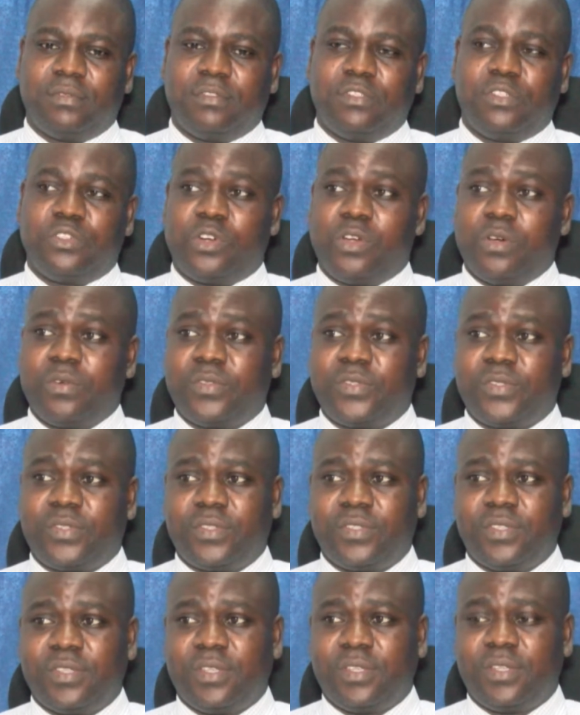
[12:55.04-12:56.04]

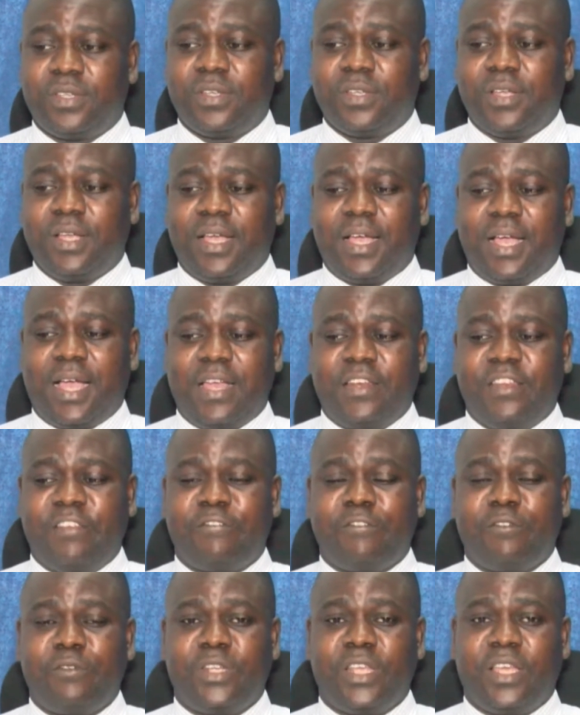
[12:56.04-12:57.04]
drugs and
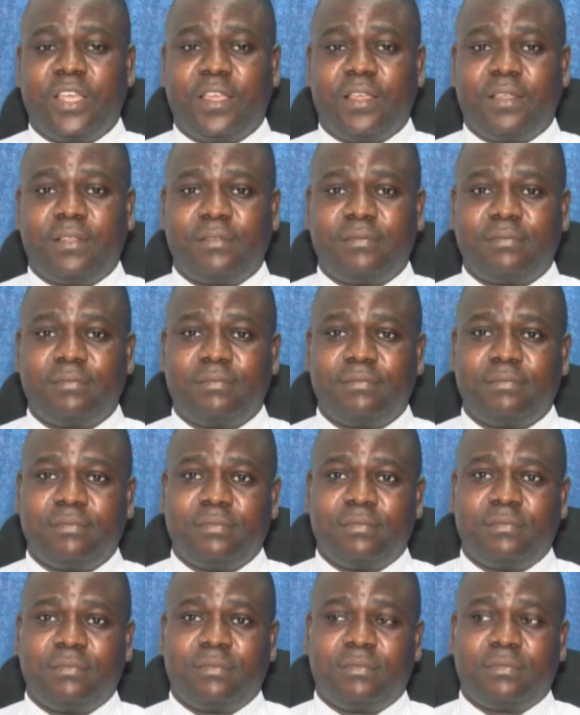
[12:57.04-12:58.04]
even
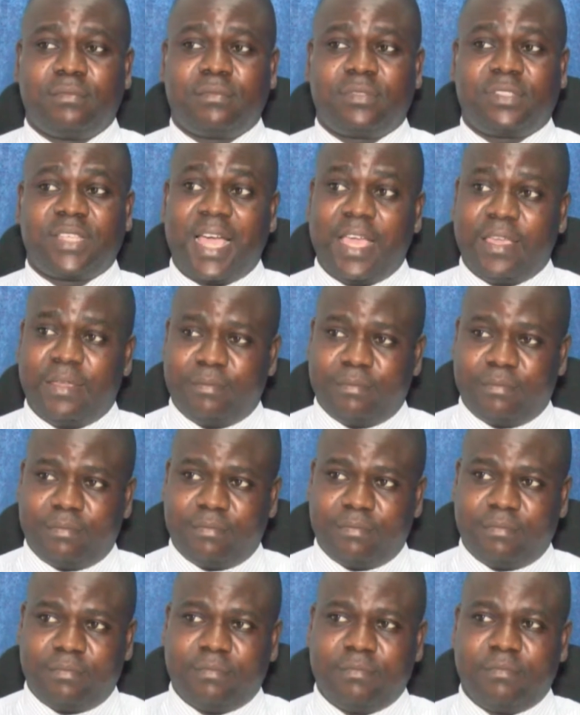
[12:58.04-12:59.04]
time.
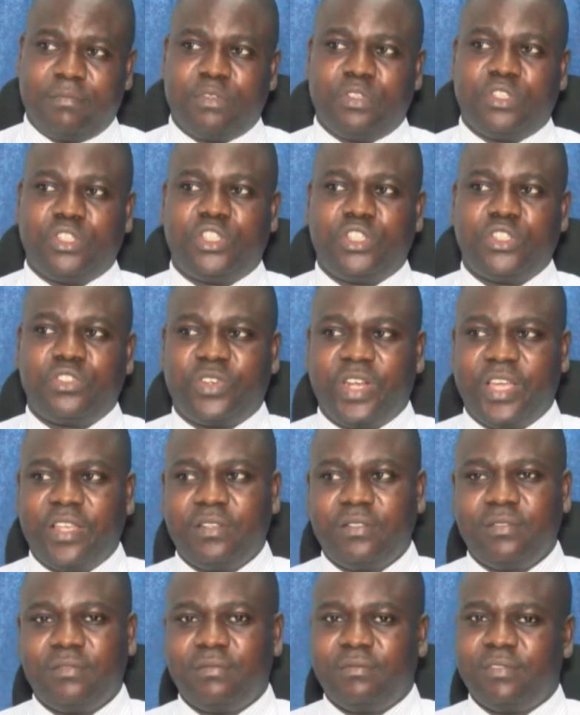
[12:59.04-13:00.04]

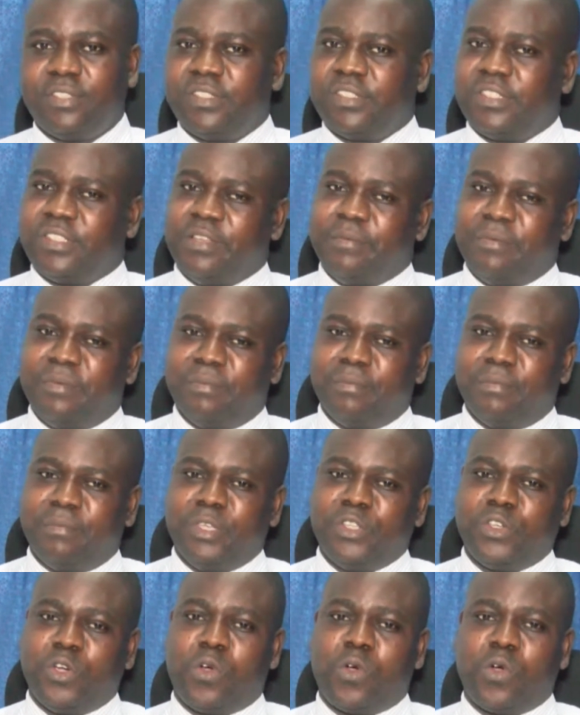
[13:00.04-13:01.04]
Children is a
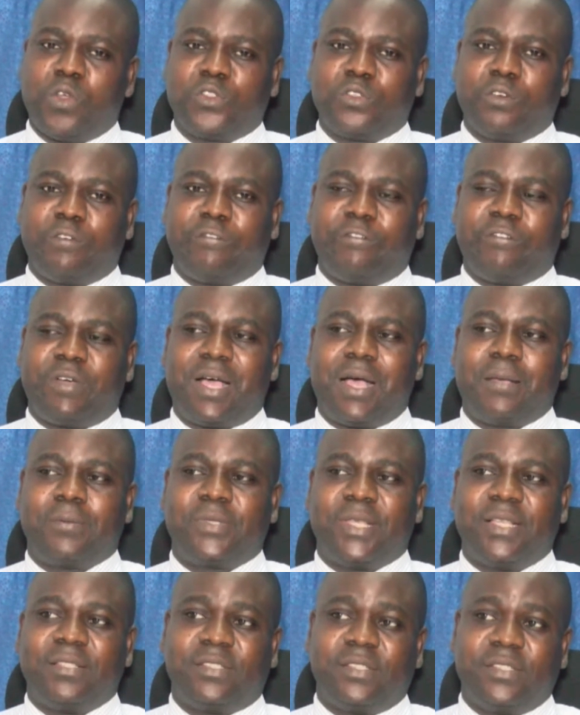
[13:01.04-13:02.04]
major cause of
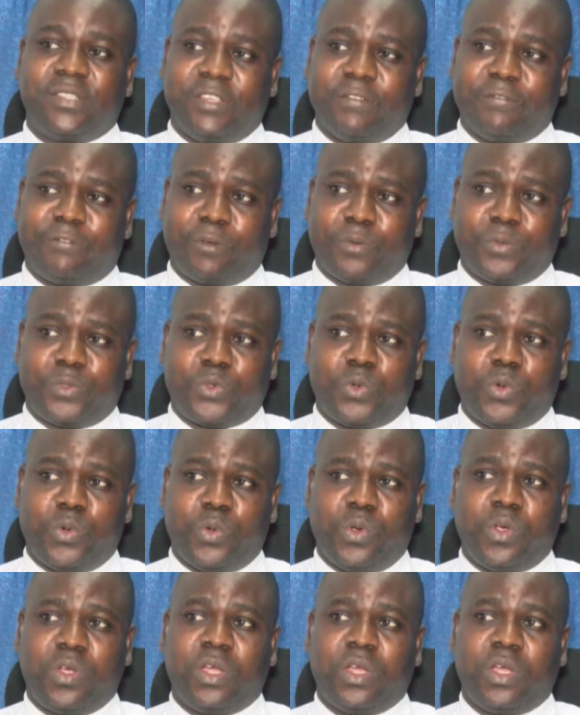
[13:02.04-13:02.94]
absenteeism from school,